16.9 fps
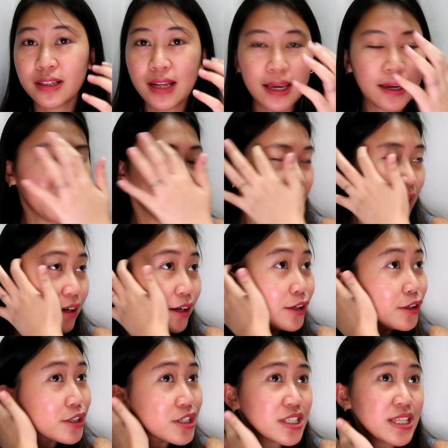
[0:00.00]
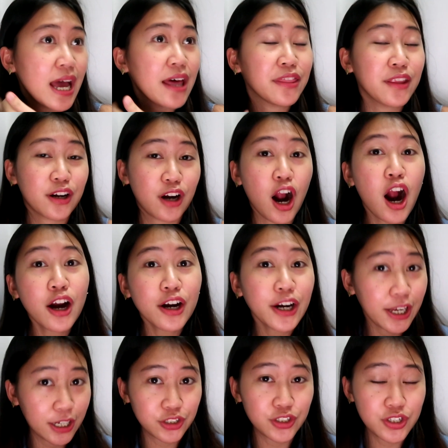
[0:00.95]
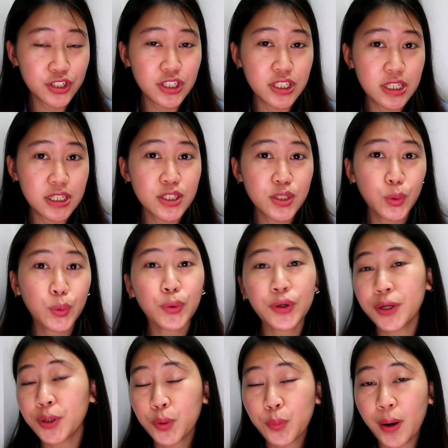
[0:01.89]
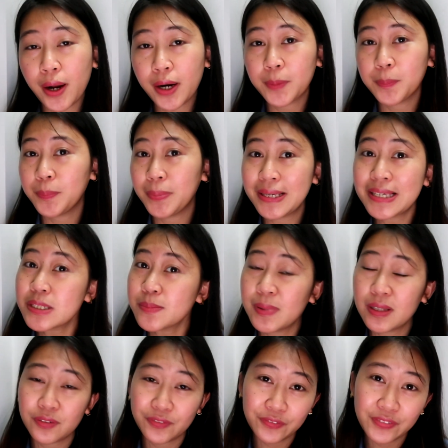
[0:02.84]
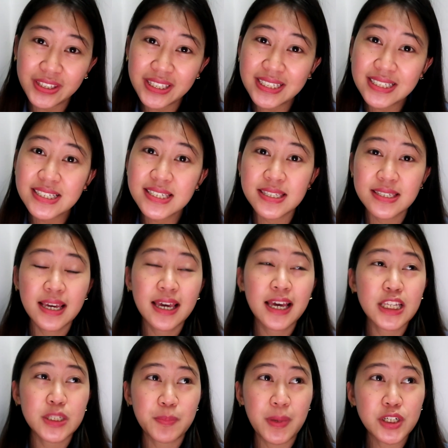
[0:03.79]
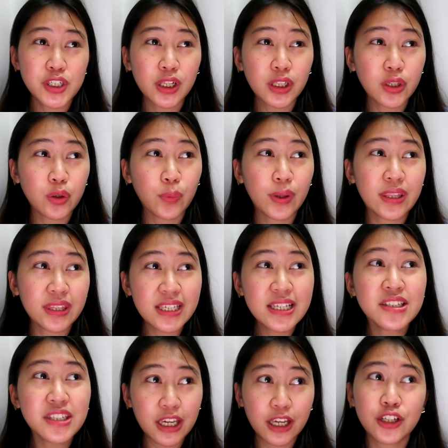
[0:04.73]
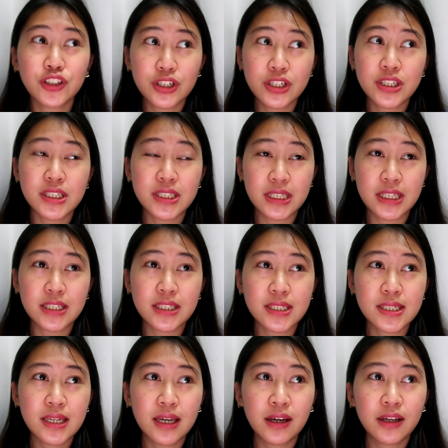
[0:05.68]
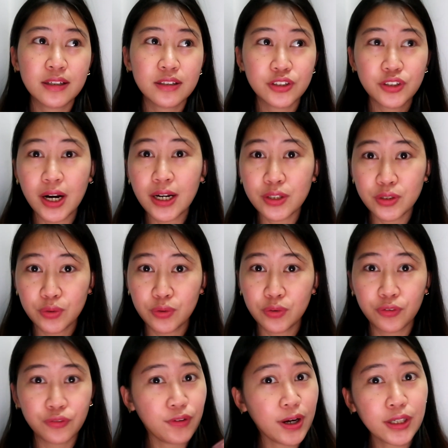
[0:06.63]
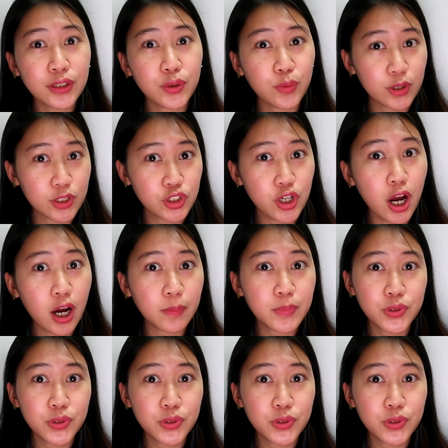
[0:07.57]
I understand there are agencies who require placement fees, especially when these agencies try to find you a job.